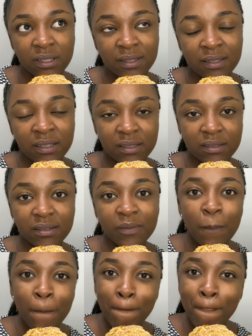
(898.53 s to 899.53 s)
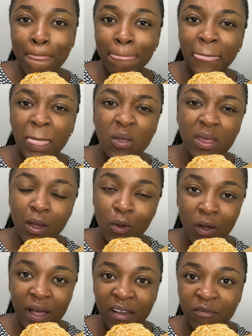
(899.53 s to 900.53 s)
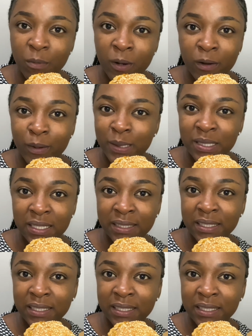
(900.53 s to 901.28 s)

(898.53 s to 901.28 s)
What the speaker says: Yes. Do they all have prerequisites